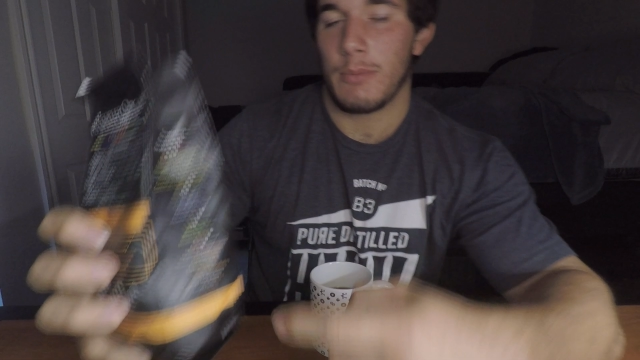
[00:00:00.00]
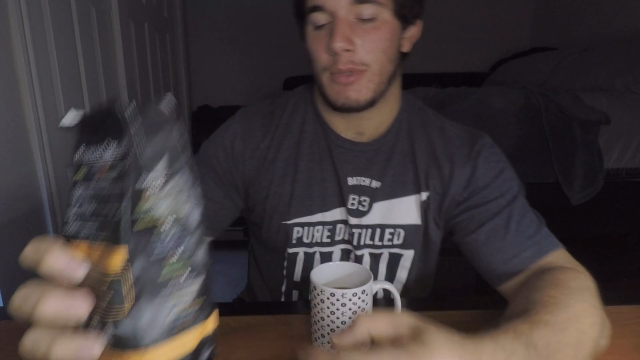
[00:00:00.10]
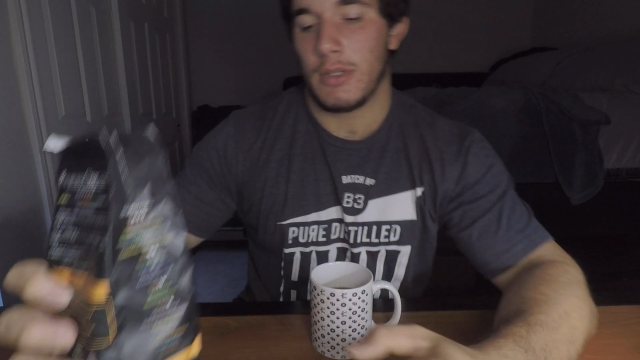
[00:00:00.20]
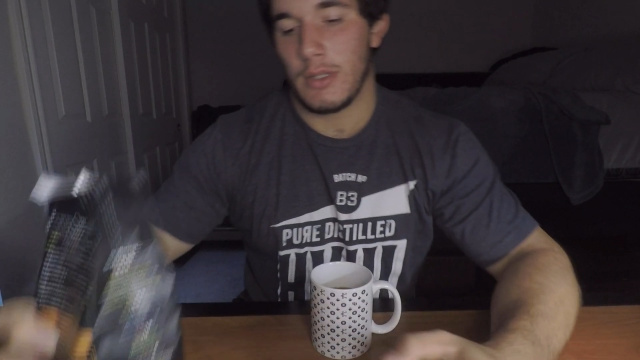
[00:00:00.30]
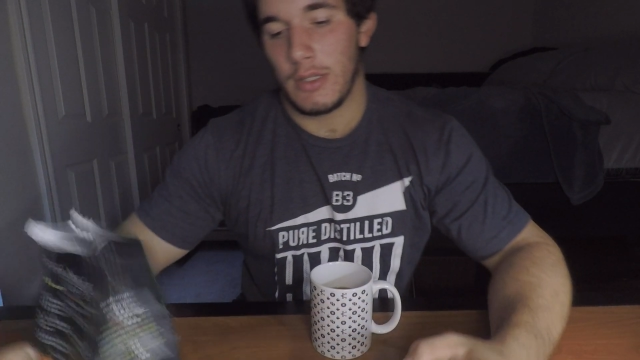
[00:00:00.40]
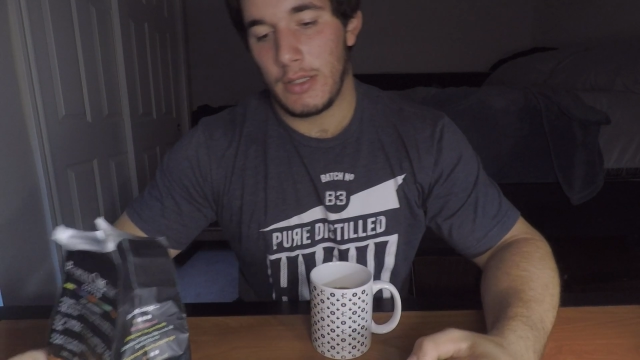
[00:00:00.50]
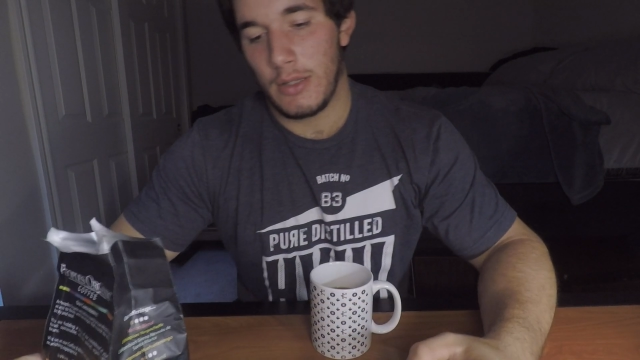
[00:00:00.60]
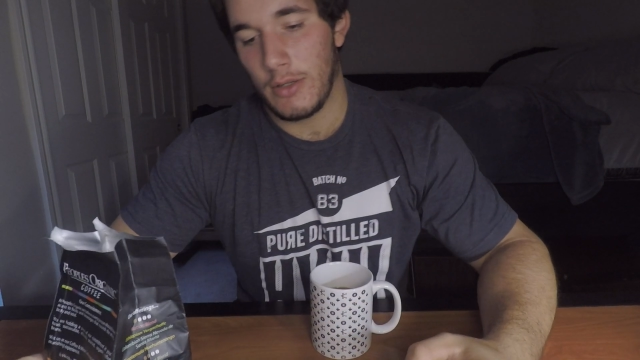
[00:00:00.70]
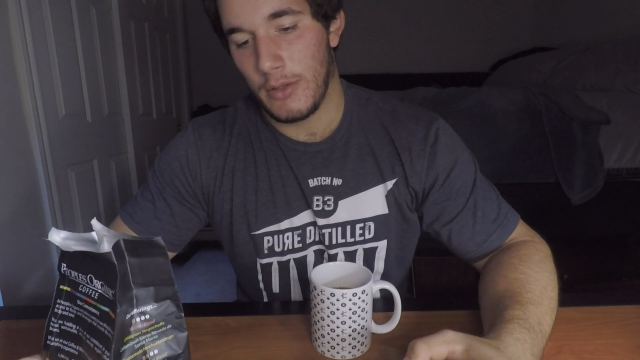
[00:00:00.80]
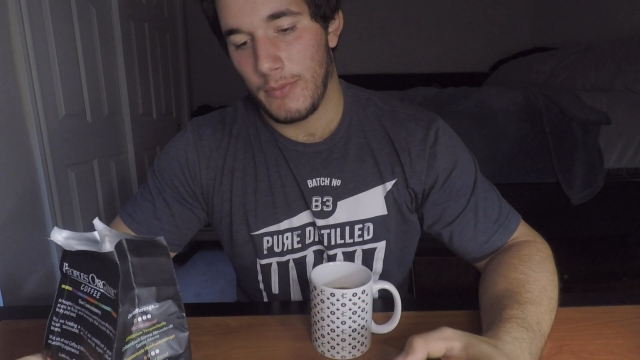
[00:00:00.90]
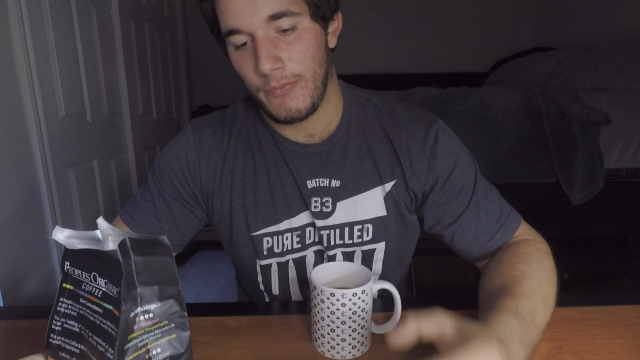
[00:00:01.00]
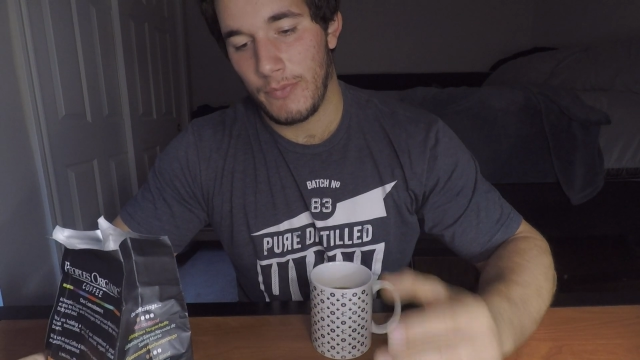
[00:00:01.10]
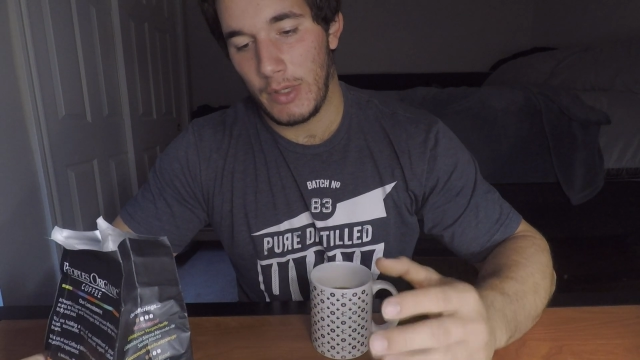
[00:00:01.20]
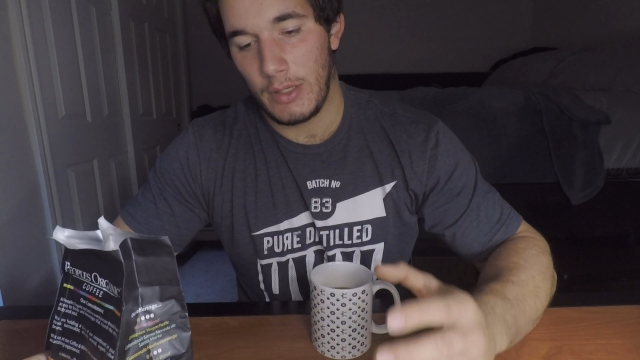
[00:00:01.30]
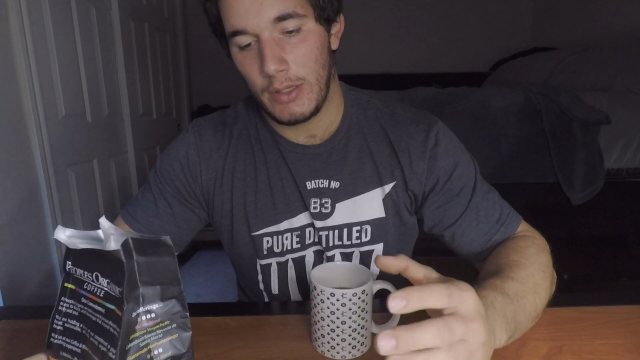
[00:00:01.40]
means that's either
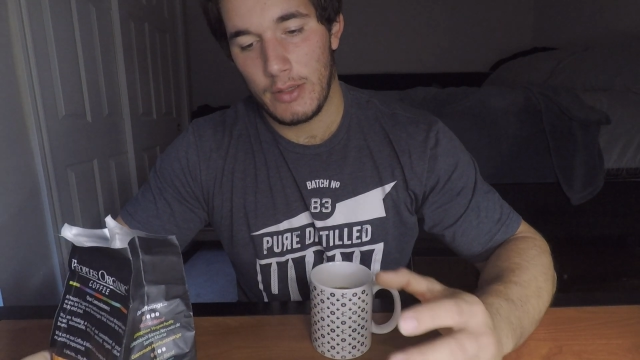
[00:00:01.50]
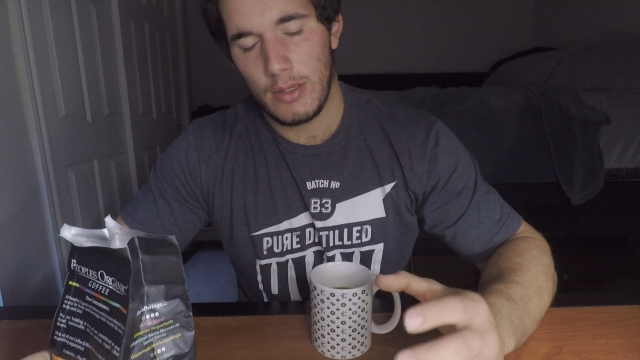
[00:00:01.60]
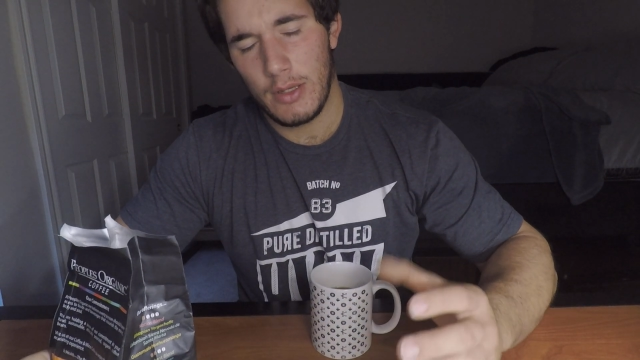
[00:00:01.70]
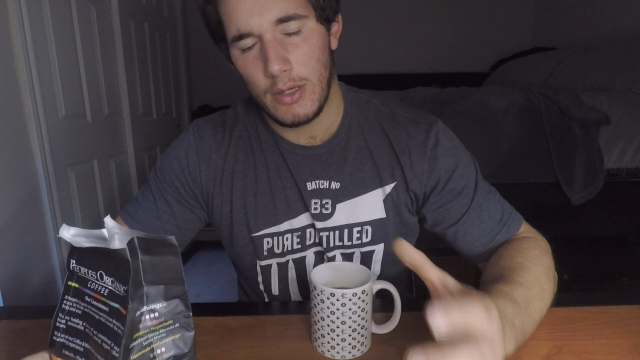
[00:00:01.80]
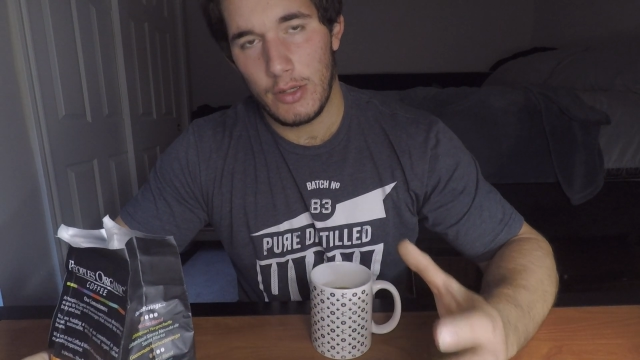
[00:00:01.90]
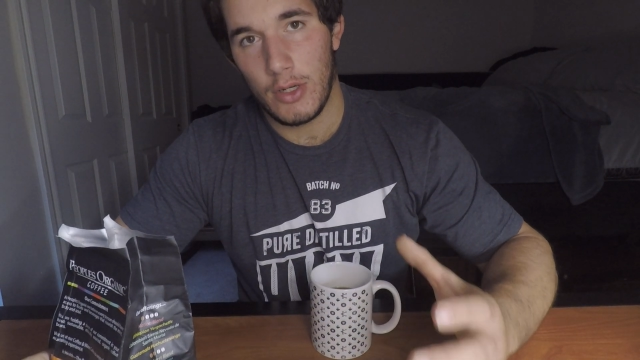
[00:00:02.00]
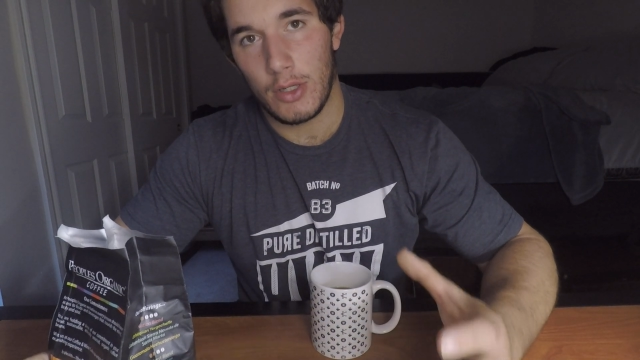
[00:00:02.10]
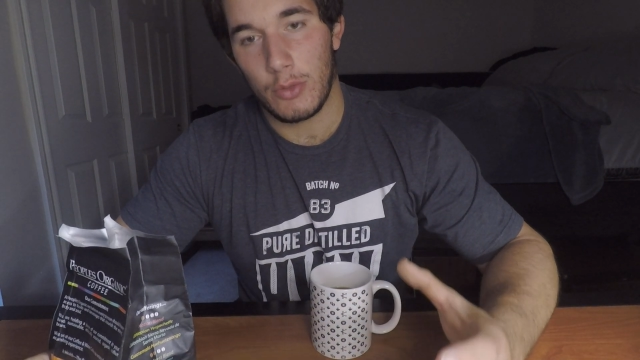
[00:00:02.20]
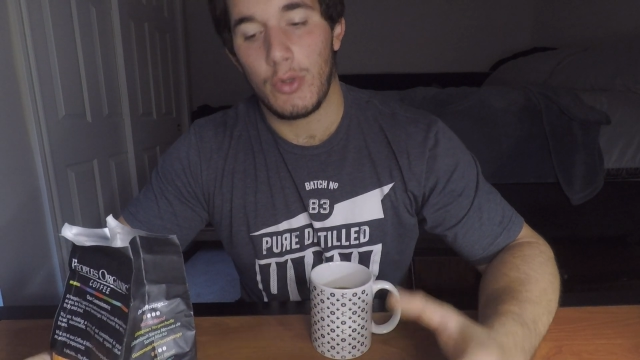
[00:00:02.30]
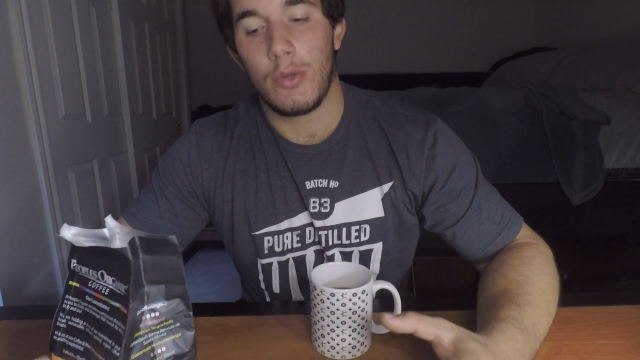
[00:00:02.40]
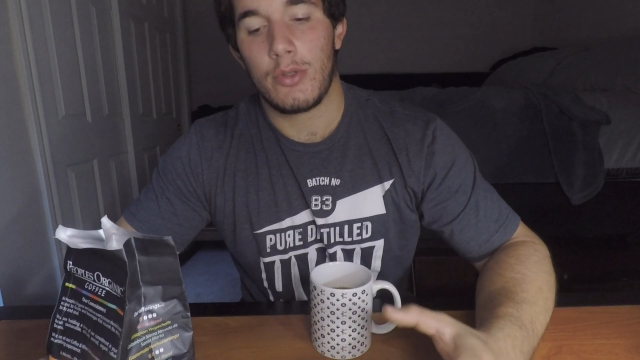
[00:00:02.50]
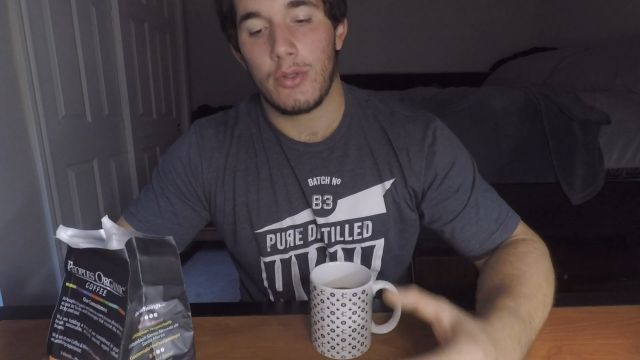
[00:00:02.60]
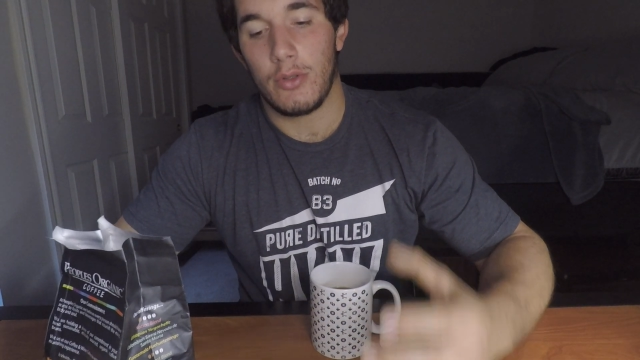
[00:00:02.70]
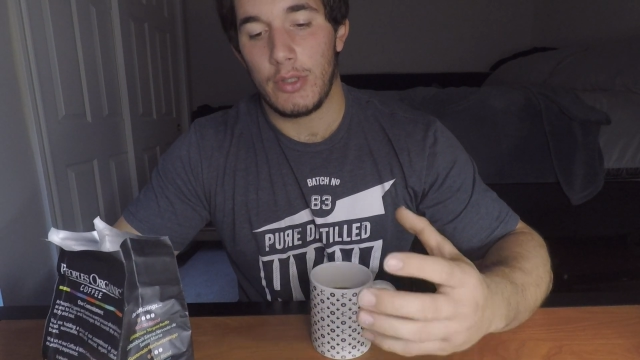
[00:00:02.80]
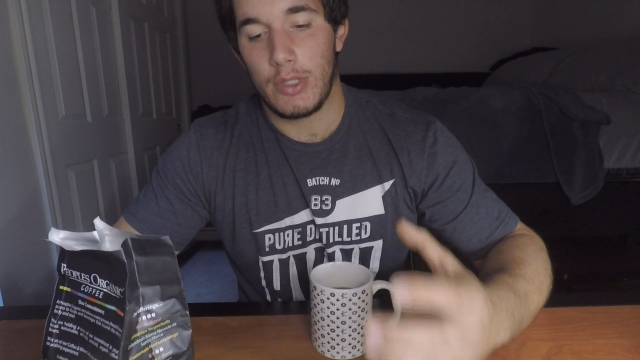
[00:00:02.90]
like a dark roast
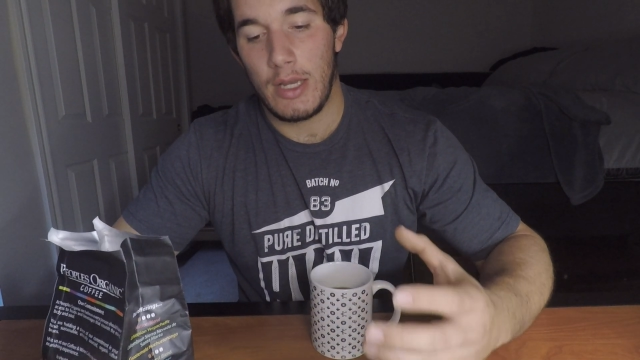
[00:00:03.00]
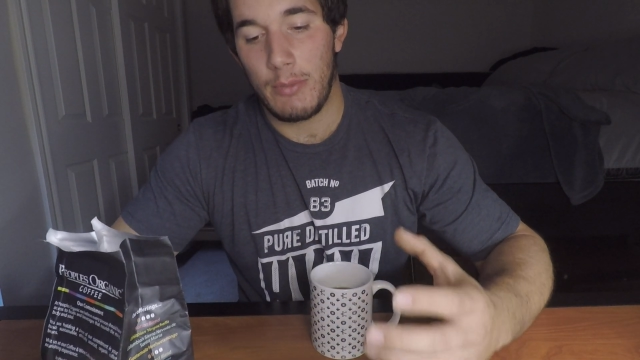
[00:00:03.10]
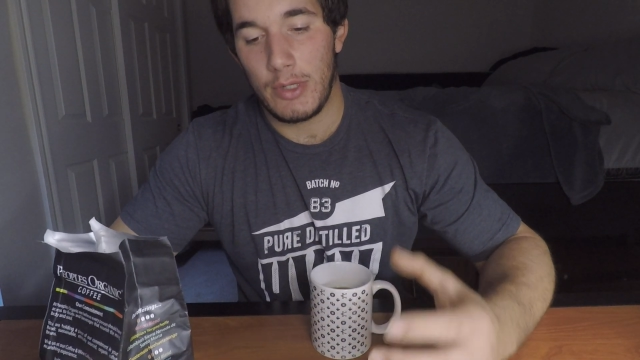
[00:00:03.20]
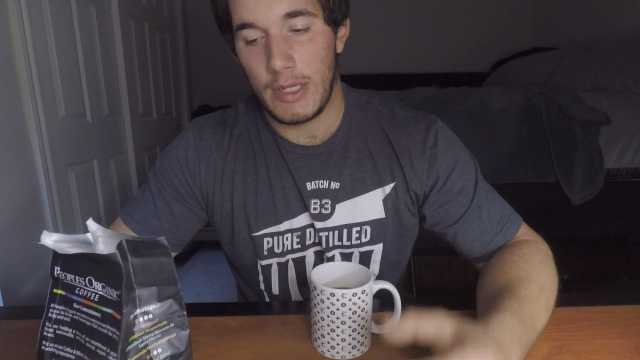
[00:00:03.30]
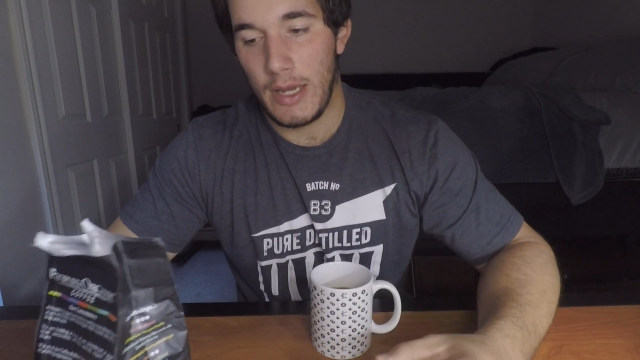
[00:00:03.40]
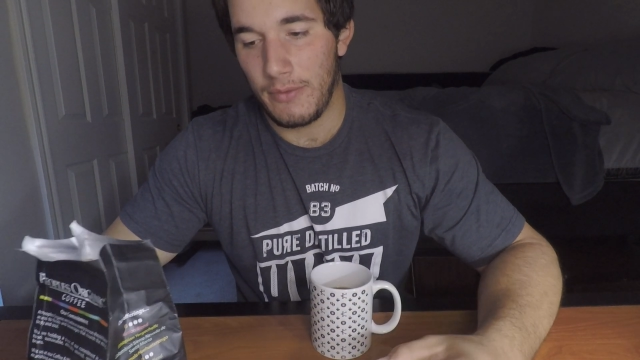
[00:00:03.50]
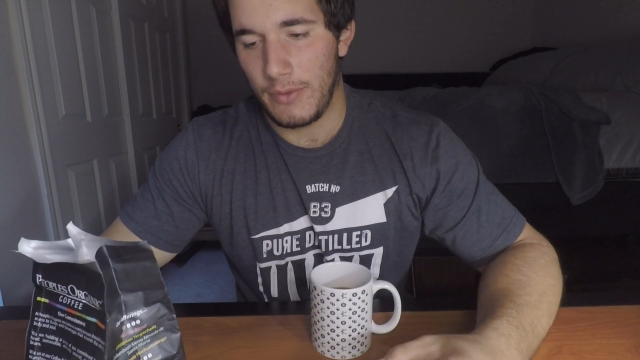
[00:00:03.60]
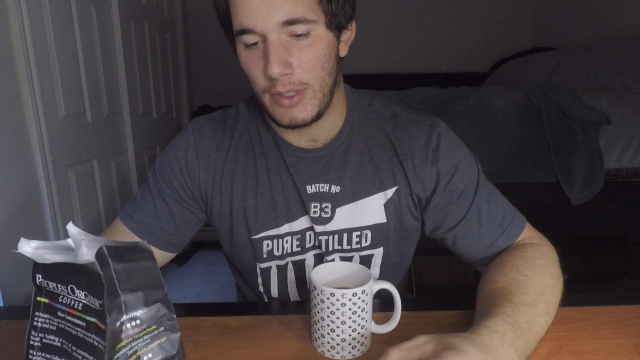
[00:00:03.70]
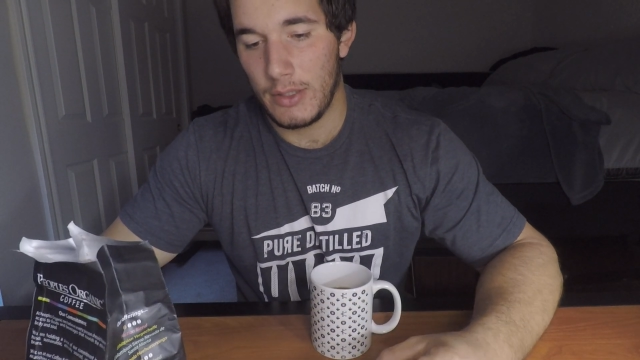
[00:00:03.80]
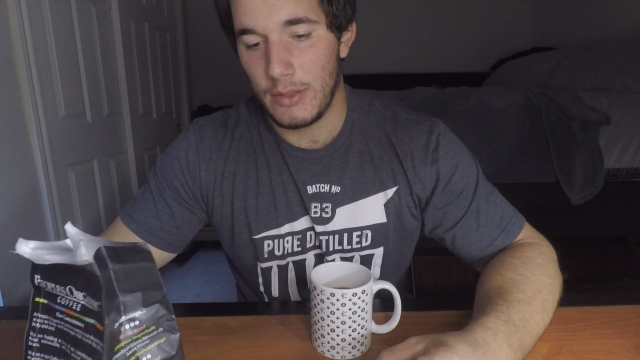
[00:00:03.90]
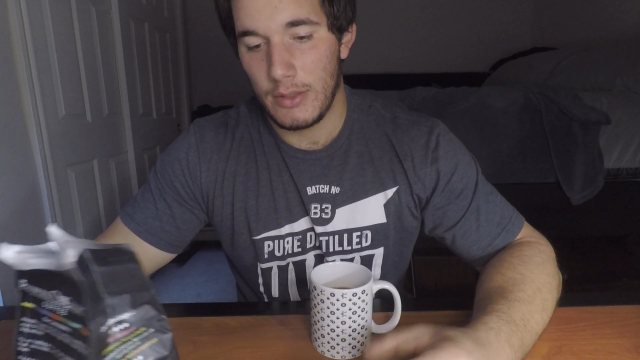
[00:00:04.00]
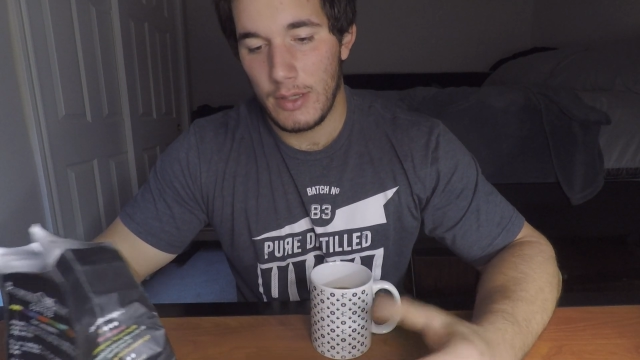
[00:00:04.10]
or just how much caffeine